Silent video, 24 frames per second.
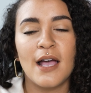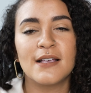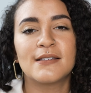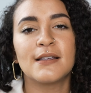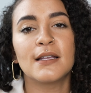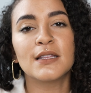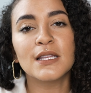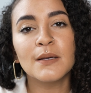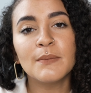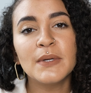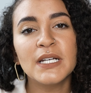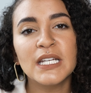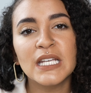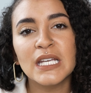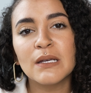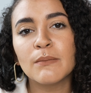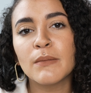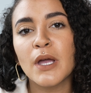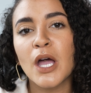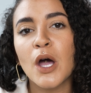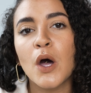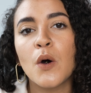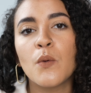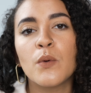I sent them an
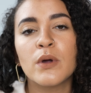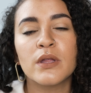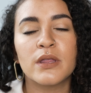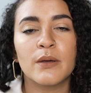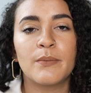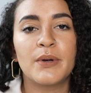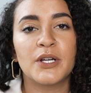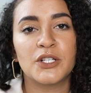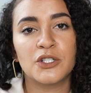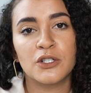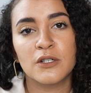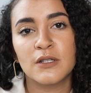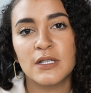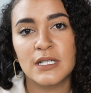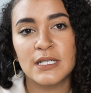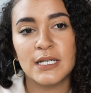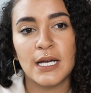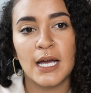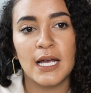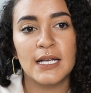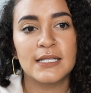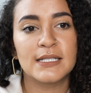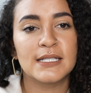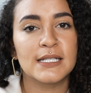email with a picture of the
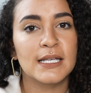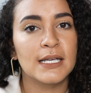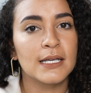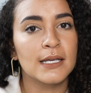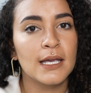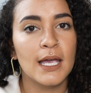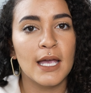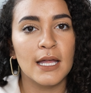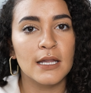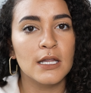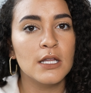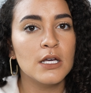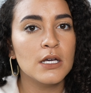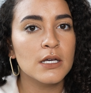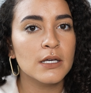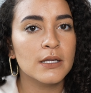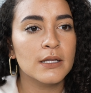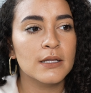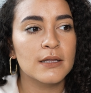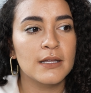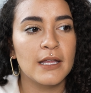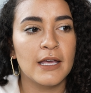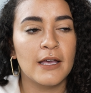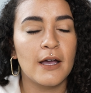tights like, hey,
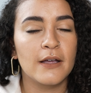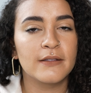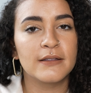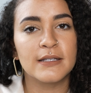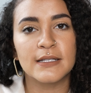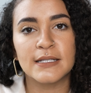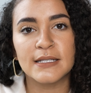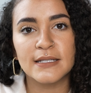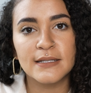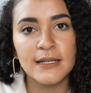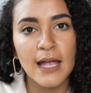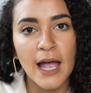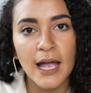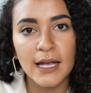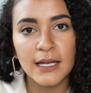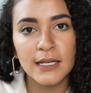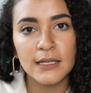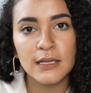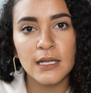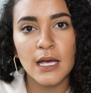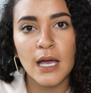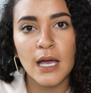look, they got this snag in